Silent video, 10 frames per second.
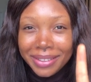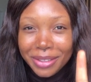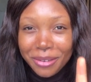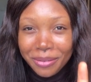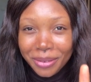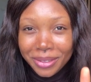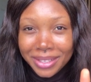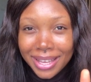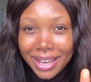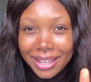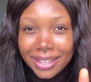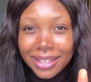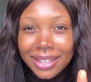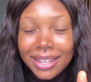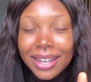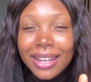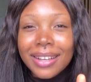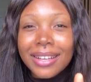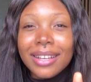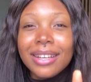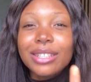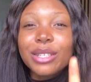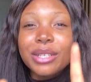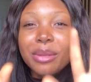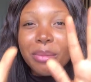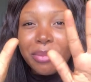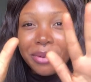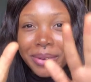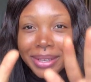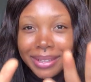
don't fall, okay? Just breathe.